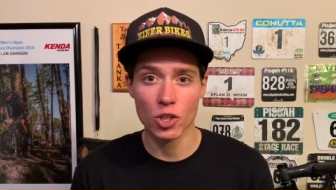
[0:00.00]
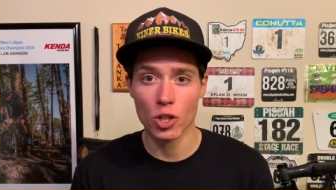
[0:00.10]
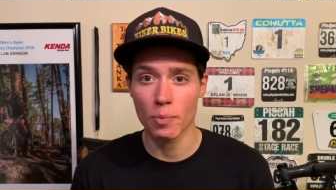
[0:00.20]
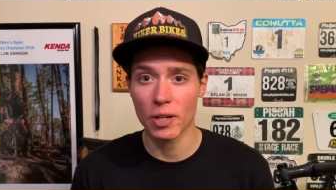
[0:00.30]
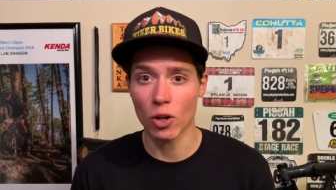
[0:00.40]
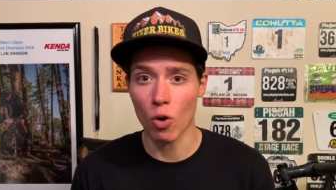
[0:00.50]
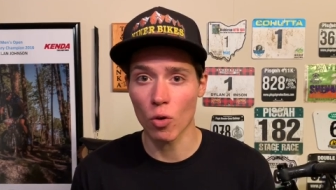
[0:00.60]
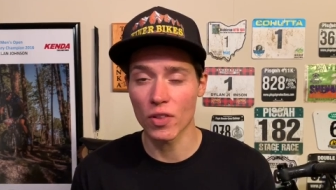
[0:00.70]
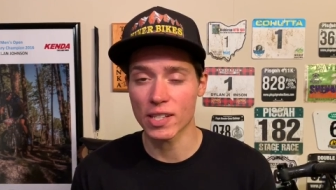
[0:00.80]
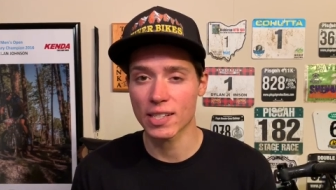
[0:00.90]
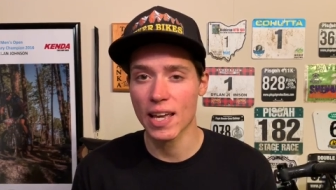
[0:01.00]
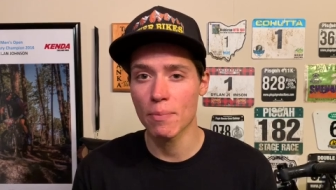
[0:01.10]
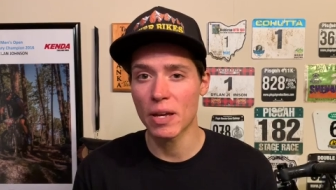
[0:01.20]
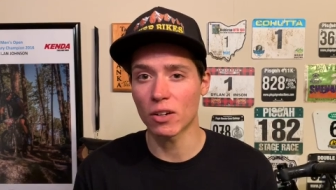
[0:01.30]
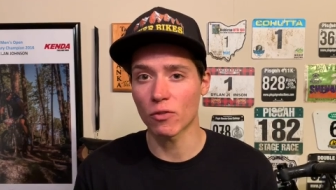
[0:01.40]
should be to hold the
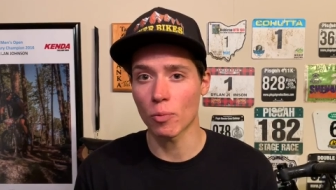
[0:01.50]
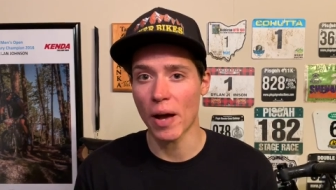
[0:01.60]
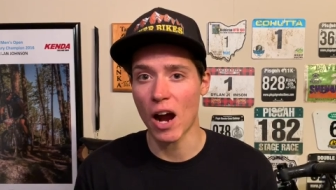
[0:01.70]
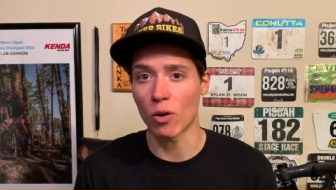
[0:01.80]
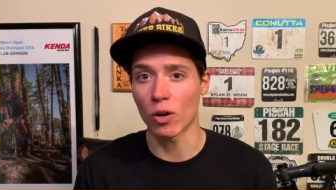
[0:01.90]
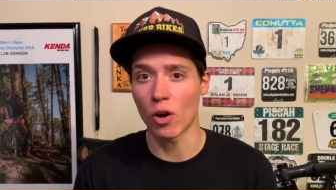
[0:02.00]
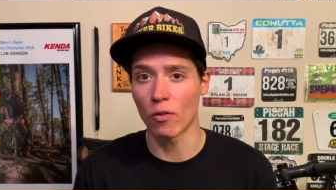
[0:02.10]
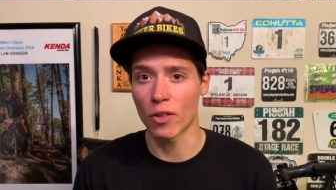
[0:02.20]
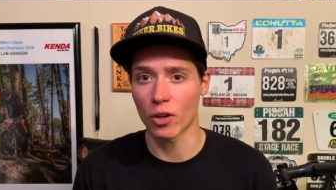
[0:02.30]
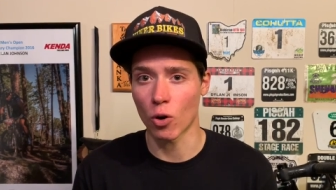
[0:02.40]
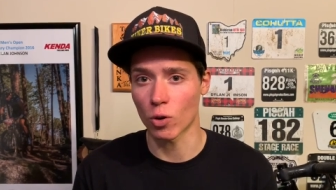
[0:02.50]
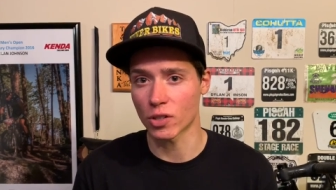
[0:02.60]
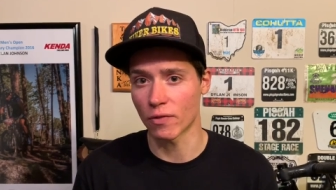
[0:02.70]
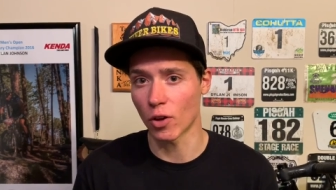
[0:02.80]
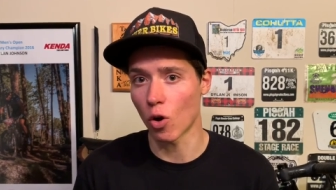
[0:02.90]
same interval power over the
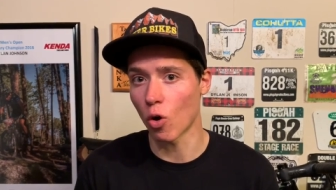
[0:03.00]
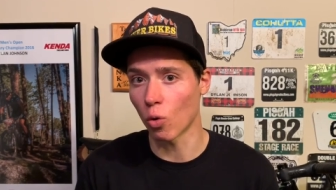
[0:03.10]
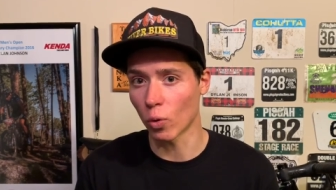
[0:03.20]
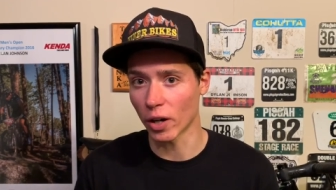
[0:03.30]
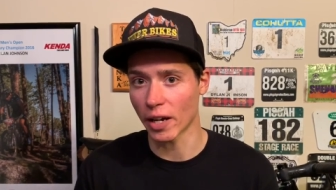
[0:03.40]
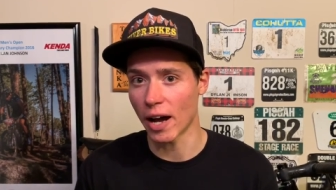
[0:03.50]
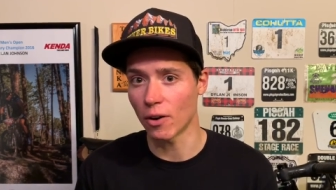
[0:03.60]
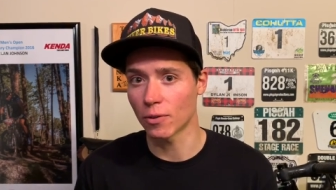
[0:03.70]
course of the whole workout.